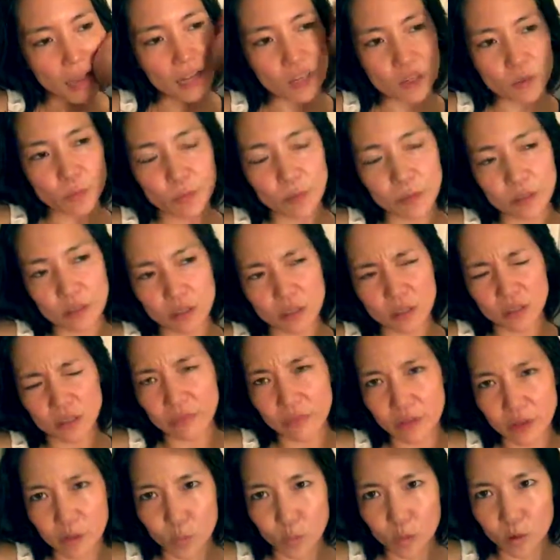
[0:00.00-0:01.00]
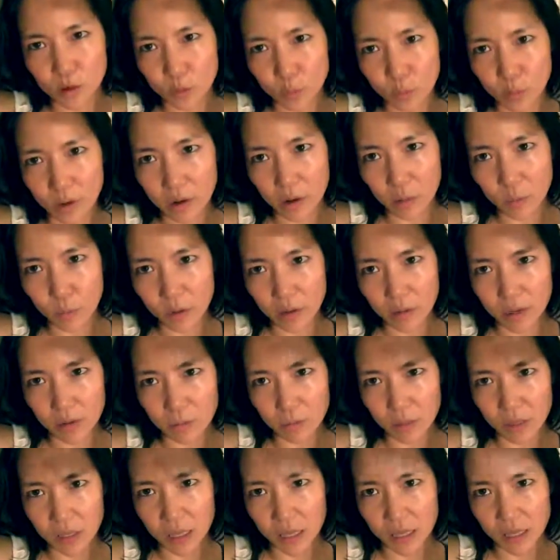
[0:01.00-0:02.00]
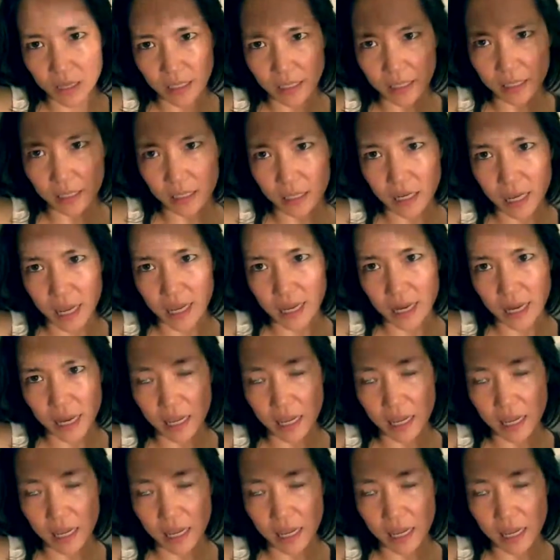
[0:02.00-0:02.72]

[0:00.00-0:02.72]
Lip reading: to live in a world where we can be innocent and